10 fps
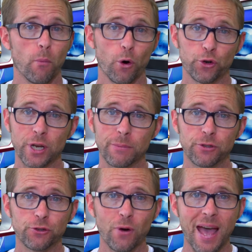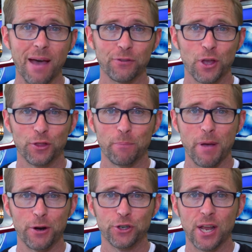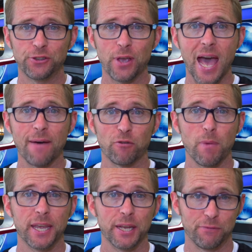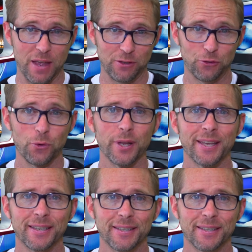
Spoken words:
more teams you draft, the better chance you have of making Phase 3.